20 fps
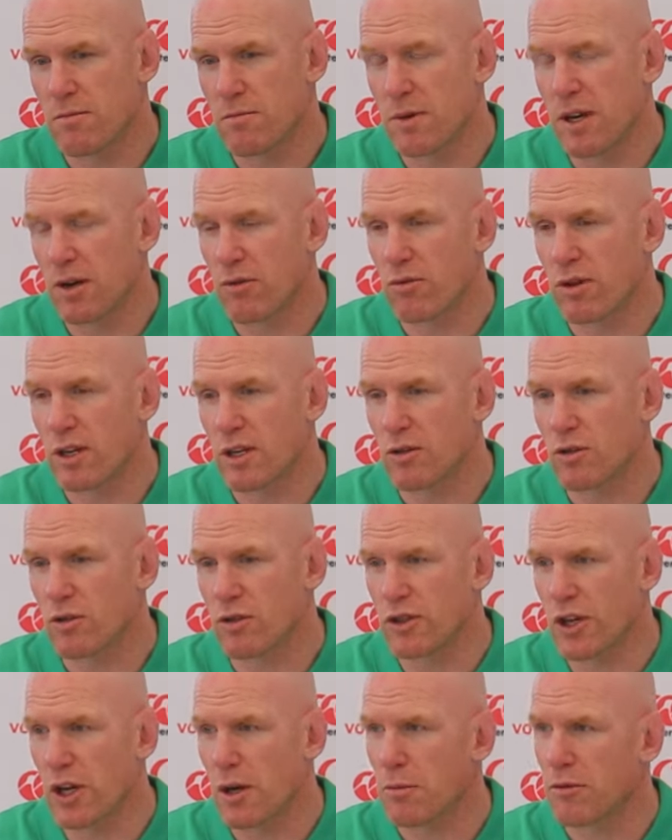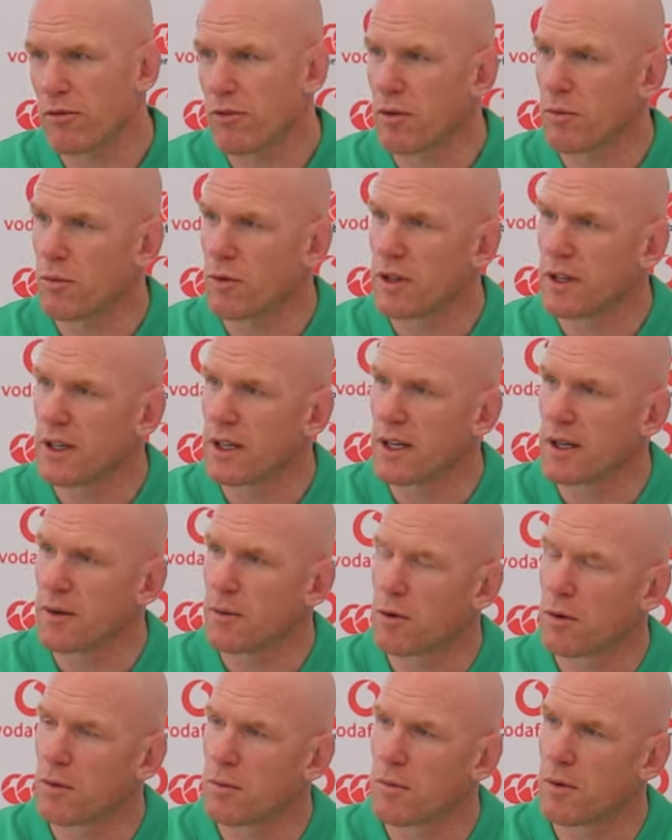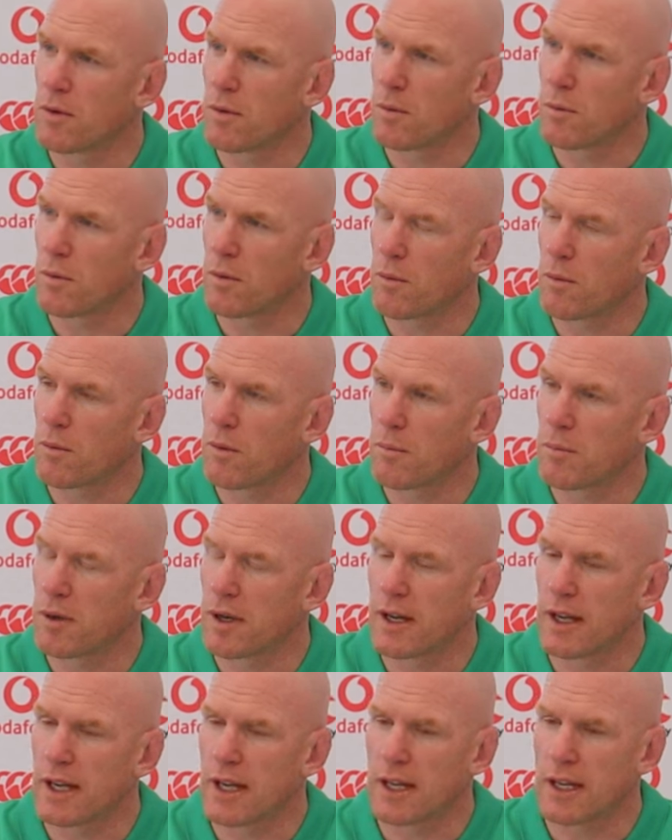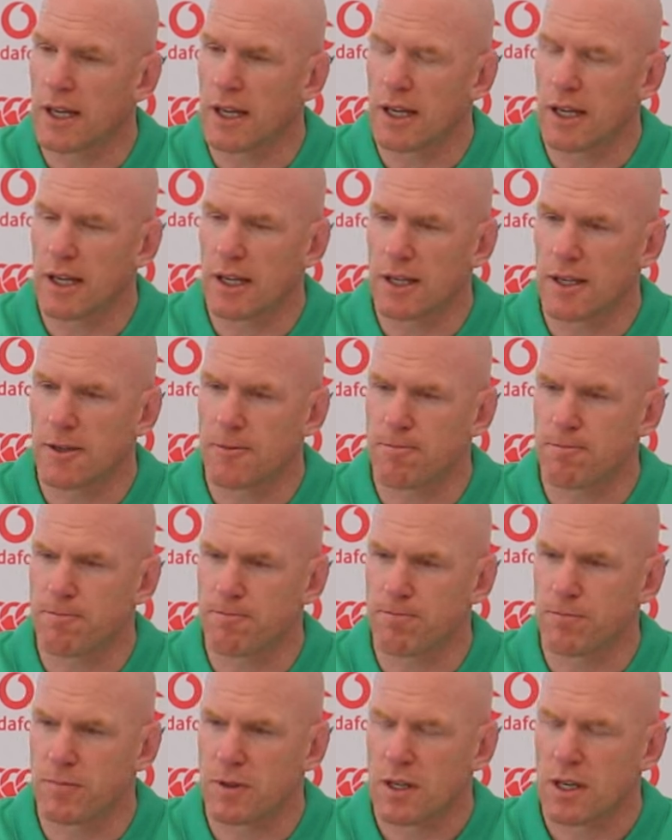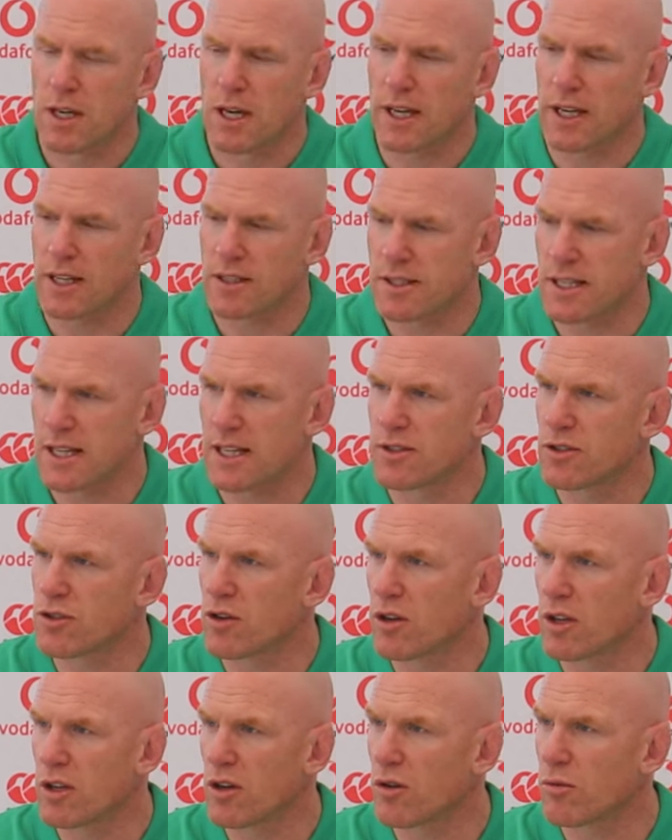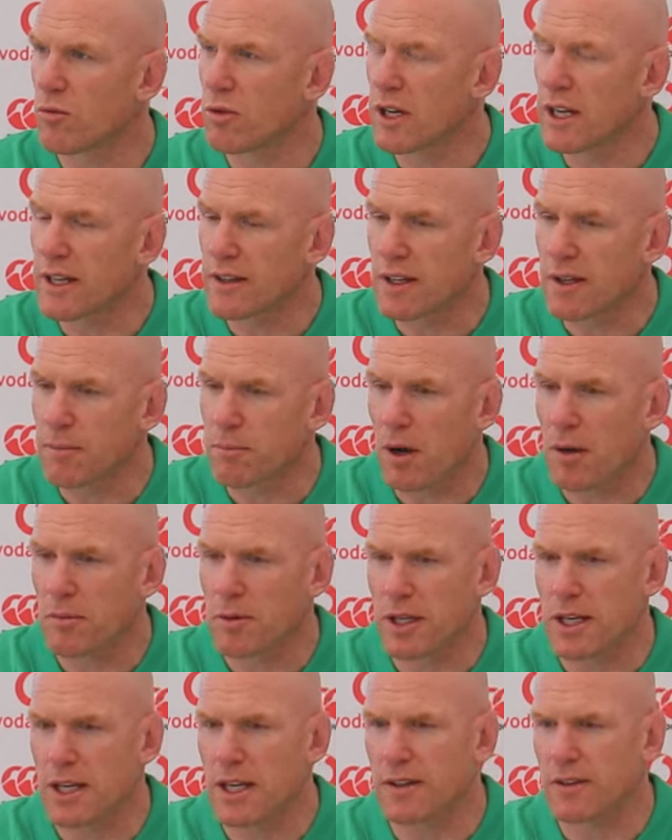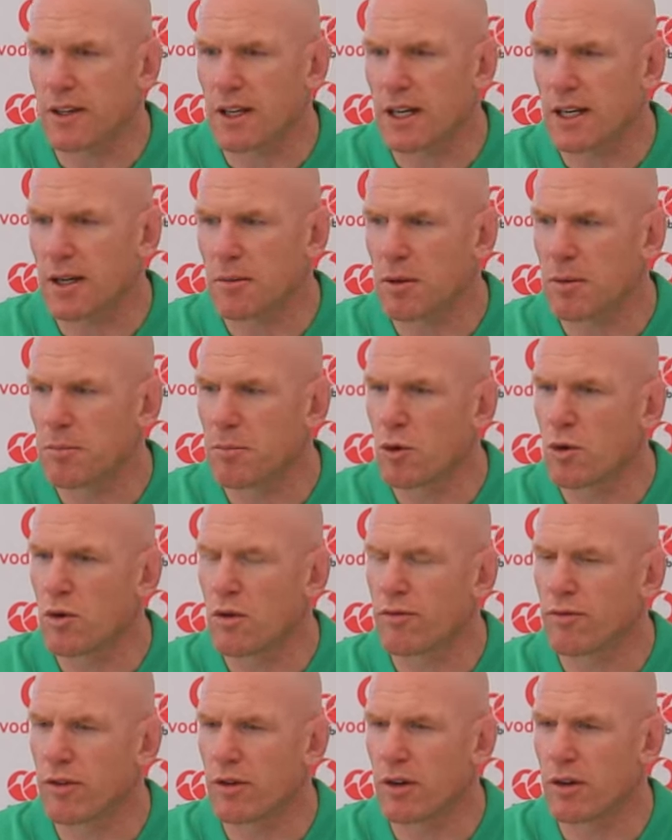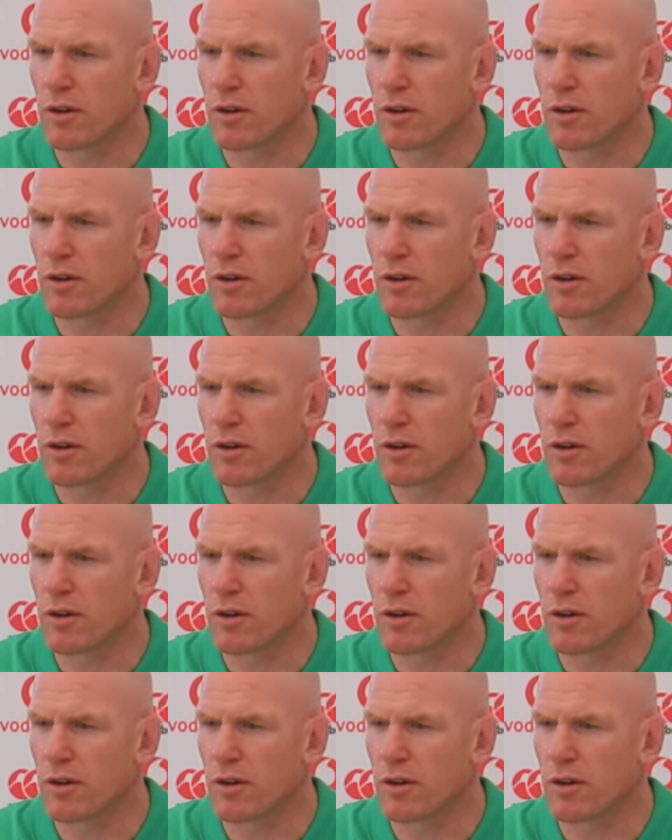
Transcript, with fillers: made a real good job of it when they were playing against Leinster the other week. They probably kicked a little bit more